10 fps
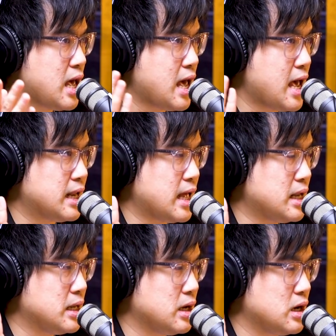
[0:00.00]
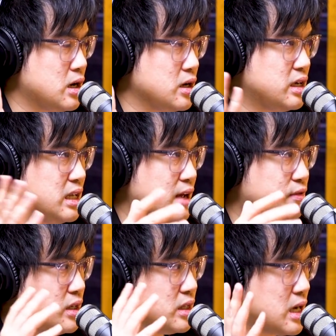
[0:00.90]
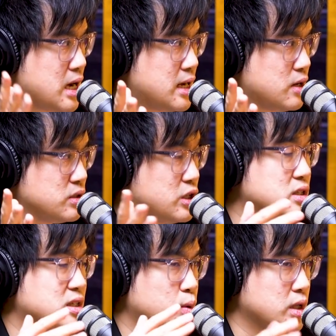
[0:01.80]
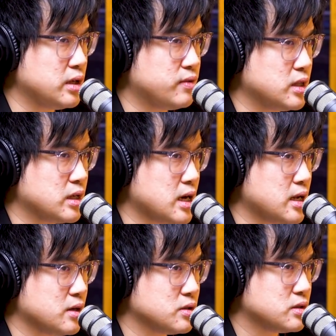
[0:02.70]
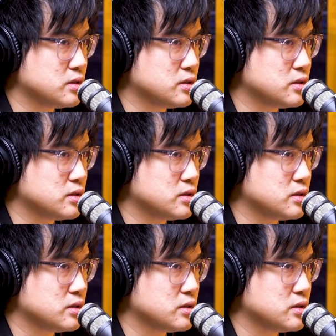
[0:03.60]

And then he left it in the guardhouse. He got someone to leave it at the guardhouse.